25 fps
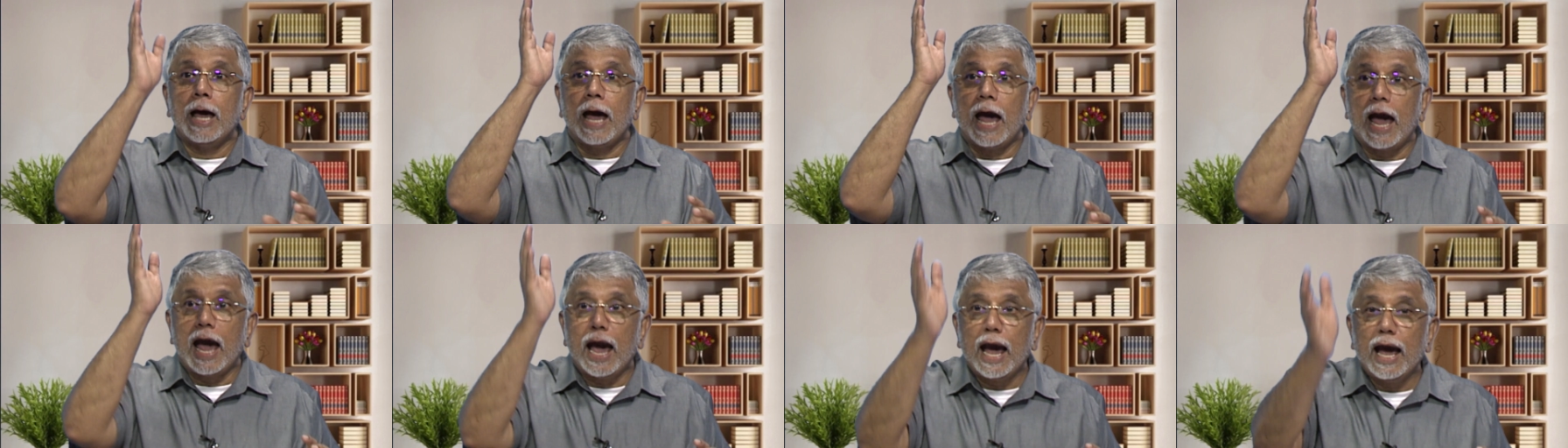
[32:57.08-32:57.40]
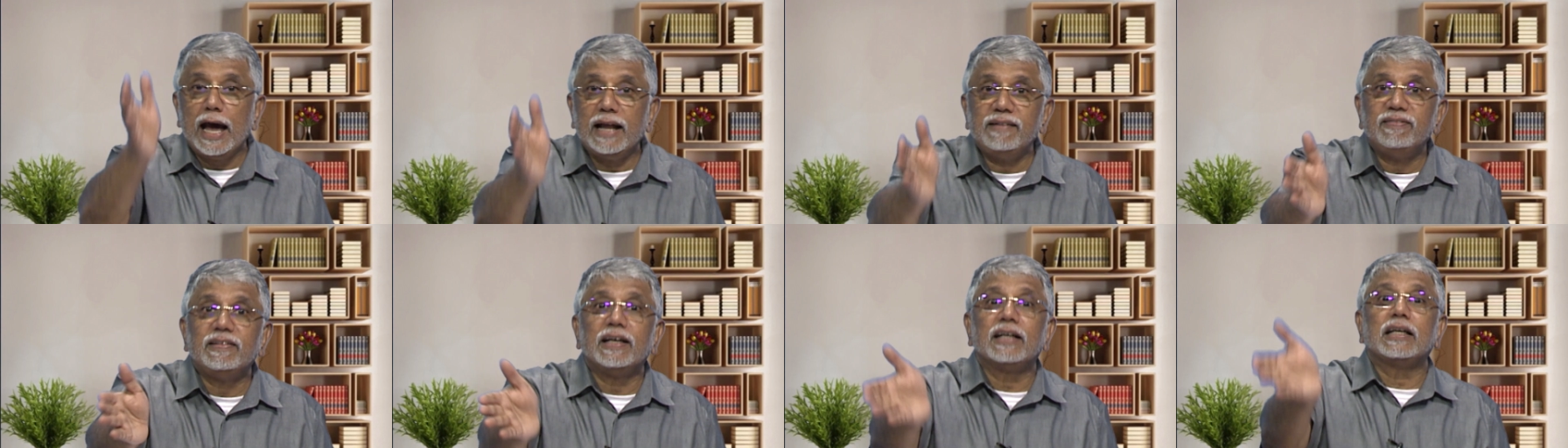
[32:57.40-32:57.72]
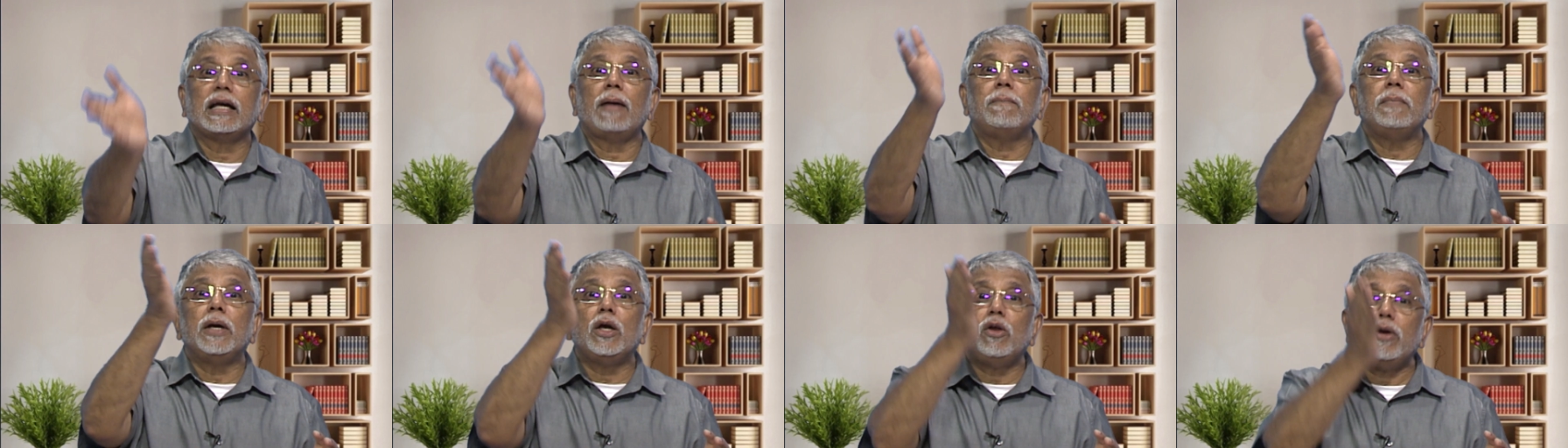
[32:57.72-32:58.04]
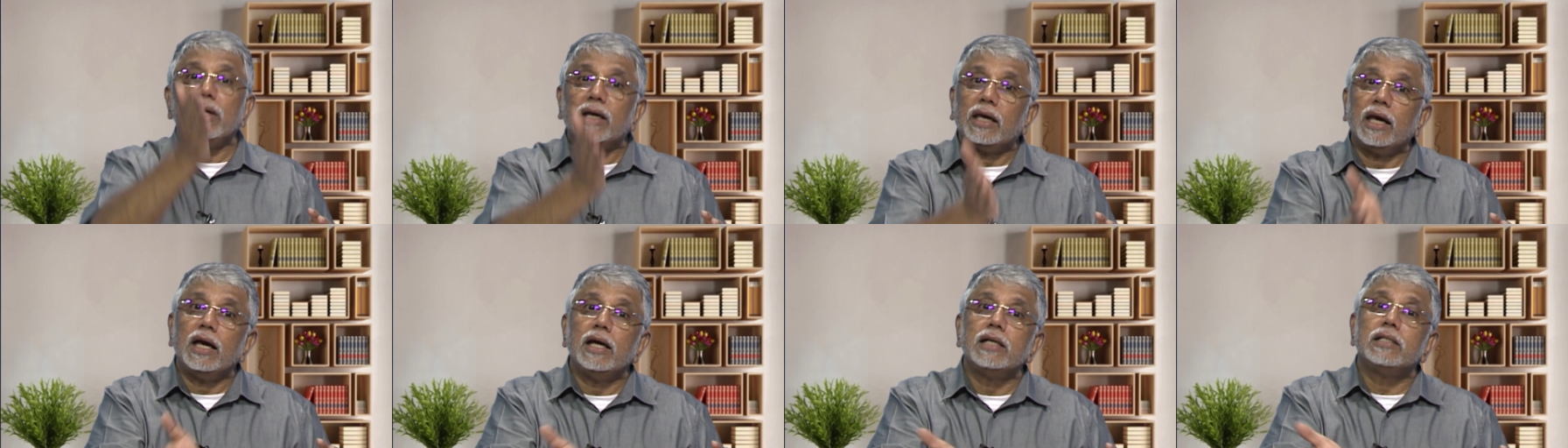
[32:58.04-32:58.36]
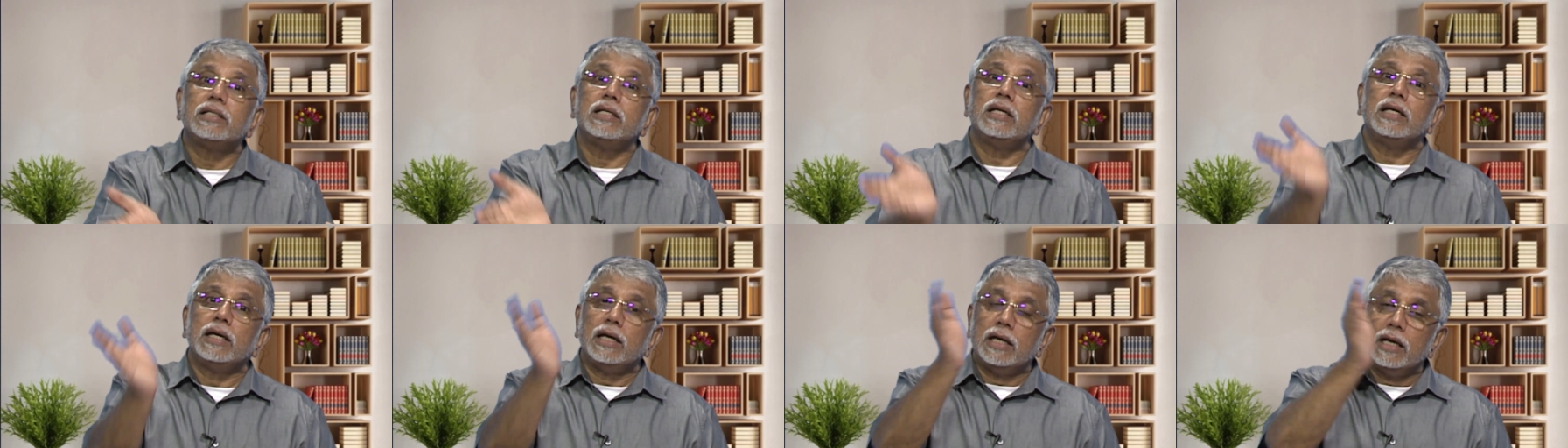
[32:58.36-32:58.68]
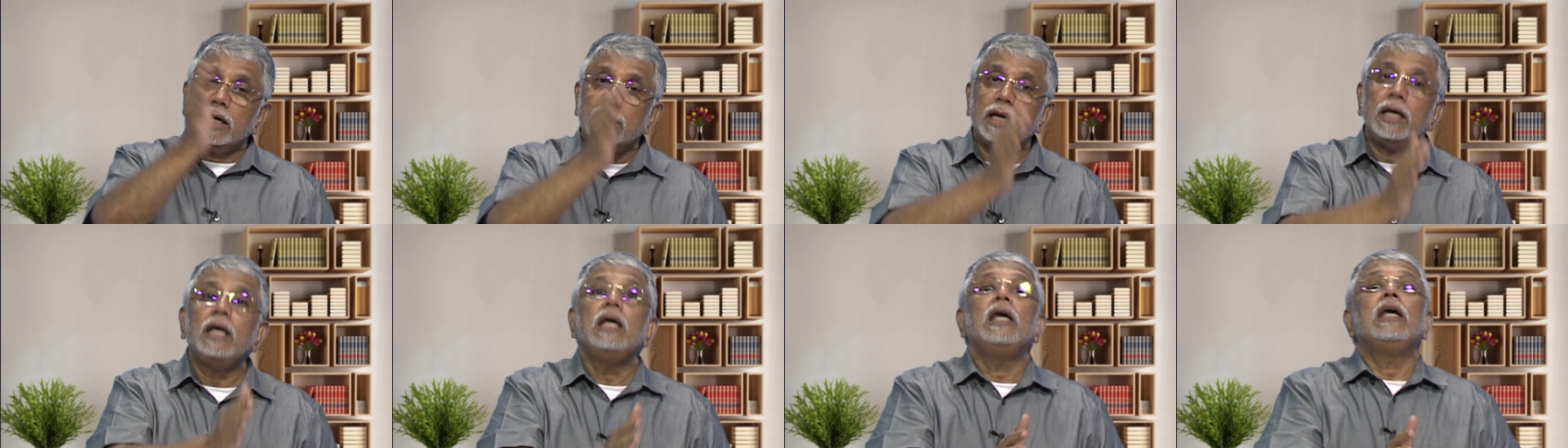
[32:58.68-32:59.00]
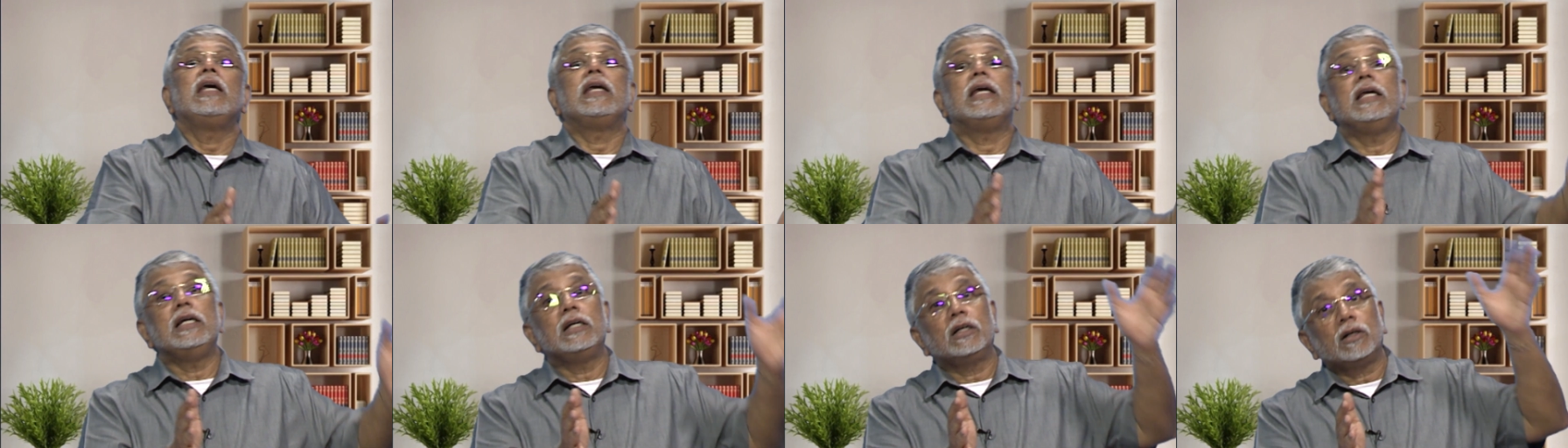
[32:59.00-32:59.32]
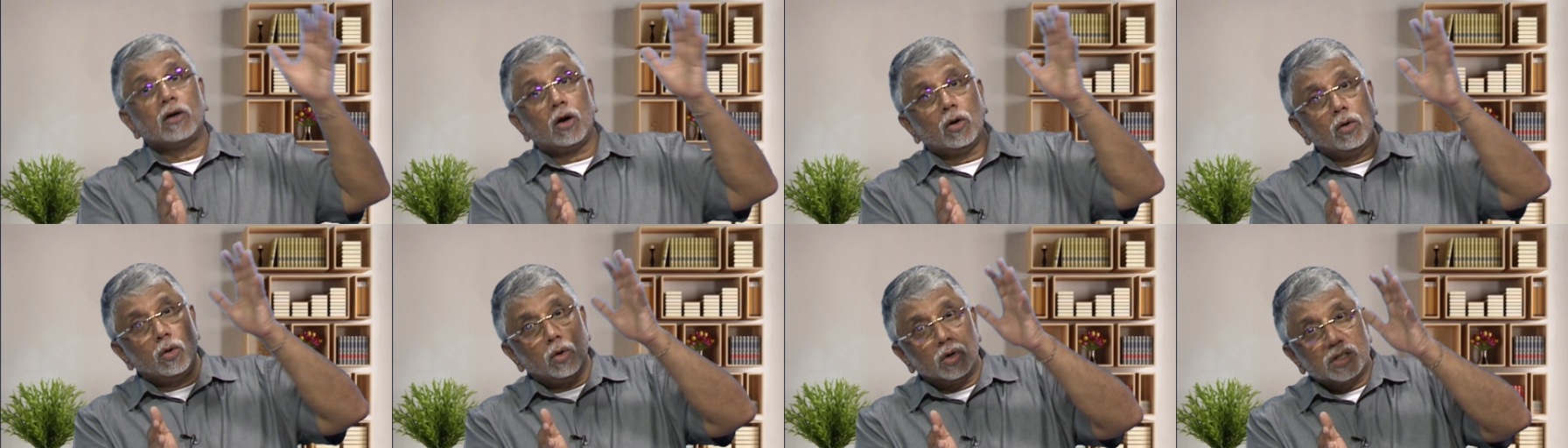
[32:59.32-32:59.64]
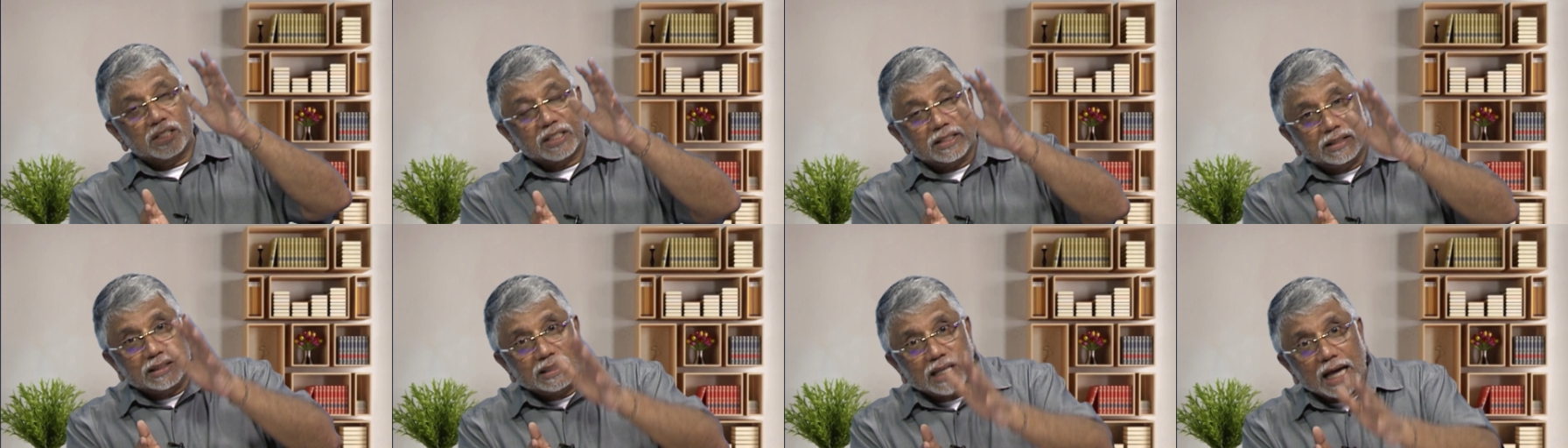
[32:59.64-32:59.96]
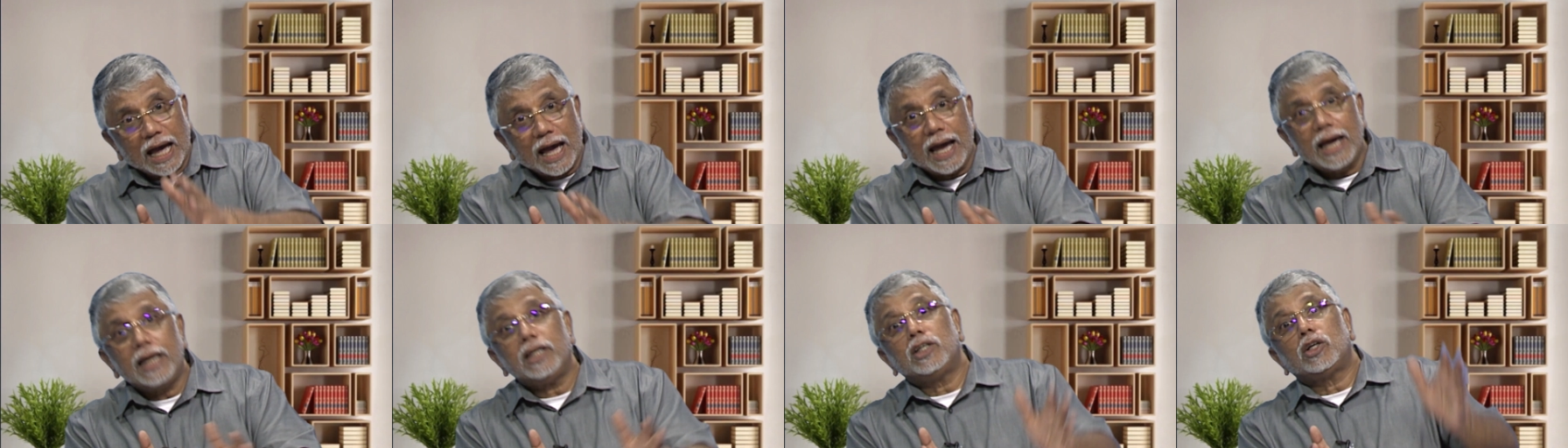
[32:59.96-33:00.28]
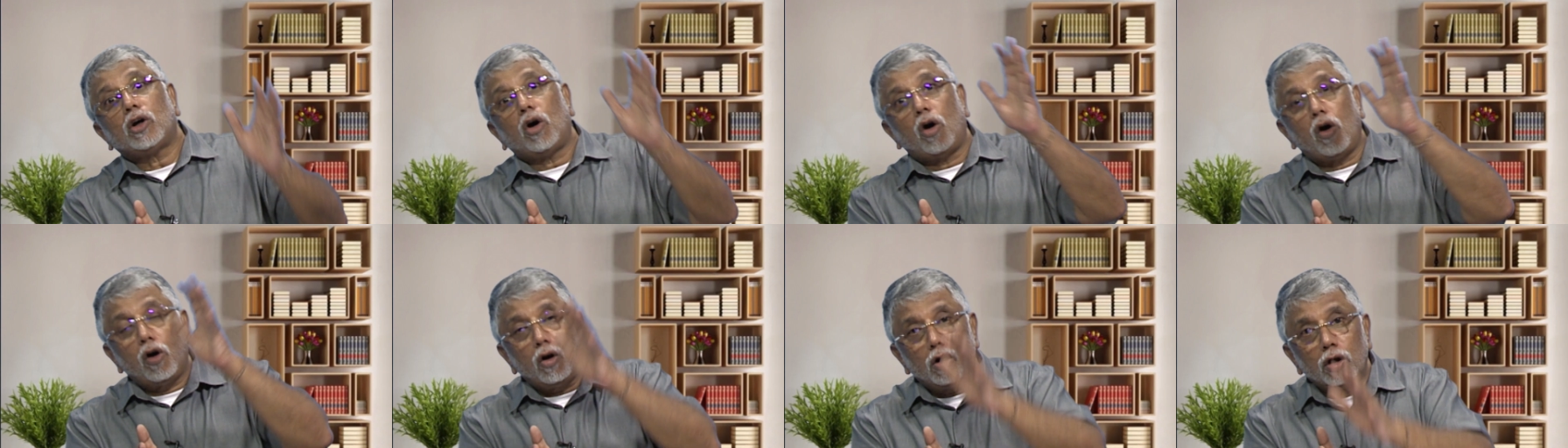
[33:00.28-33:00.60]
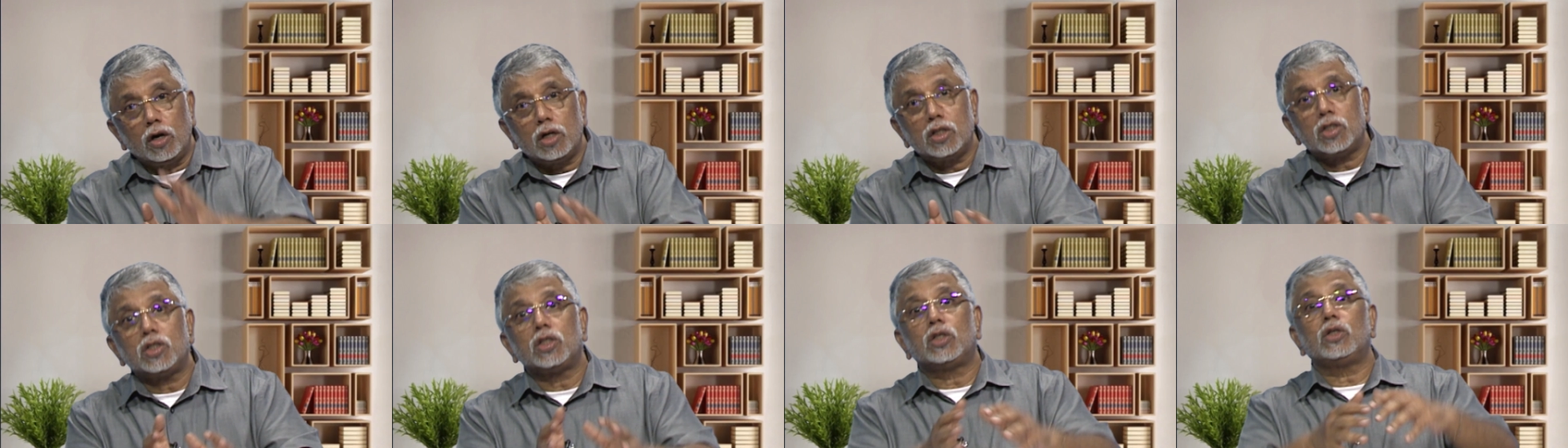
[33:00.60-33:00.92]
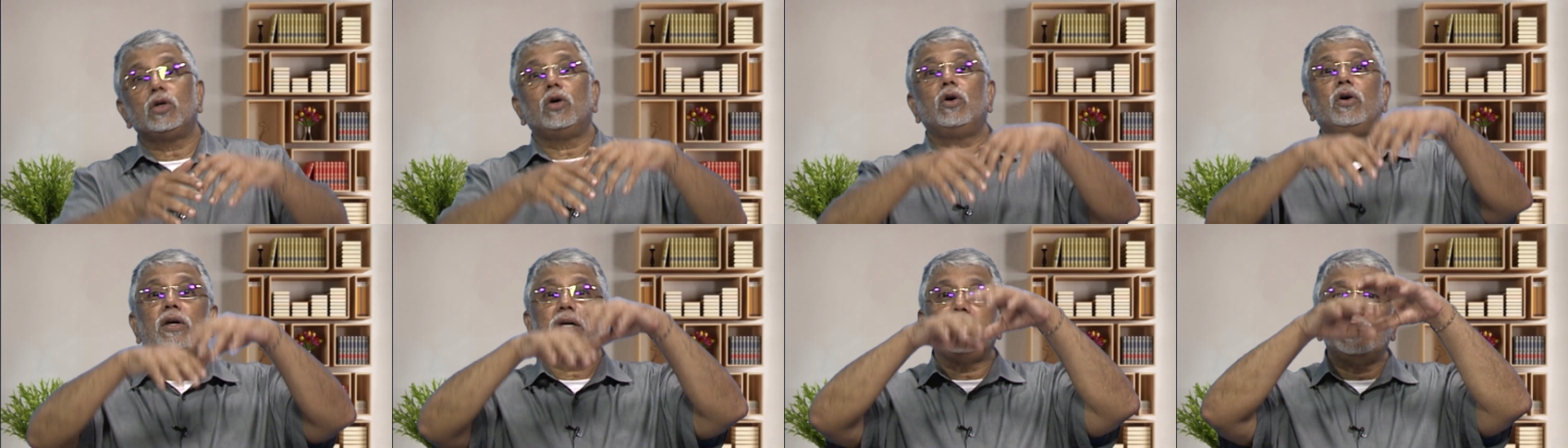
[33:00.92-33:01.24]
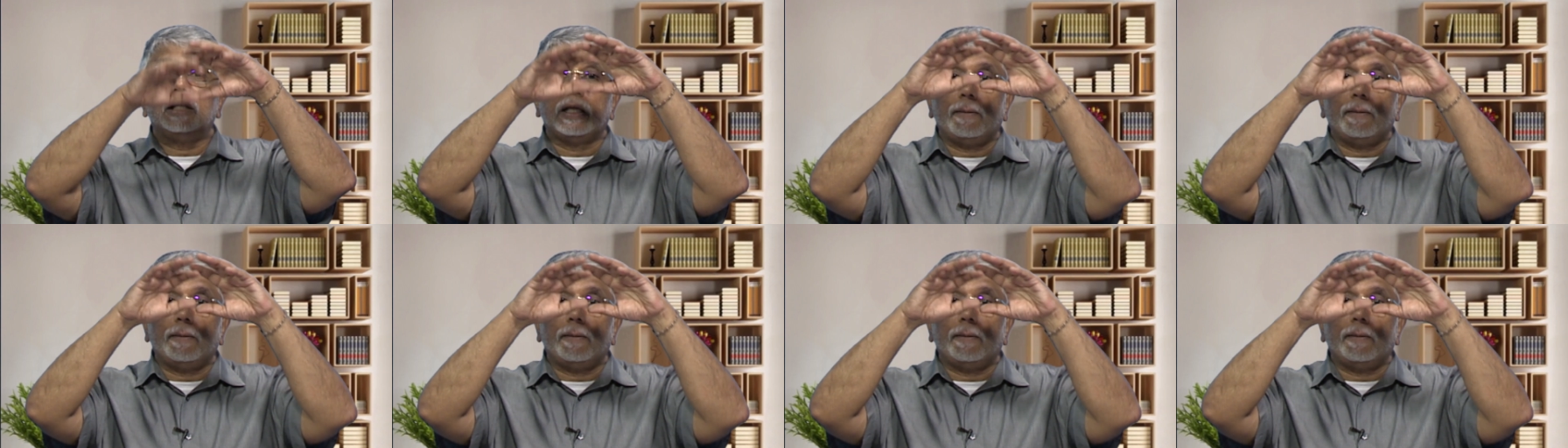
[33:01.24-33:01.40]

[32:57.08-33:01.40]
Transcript: and the communicatee includes that also in the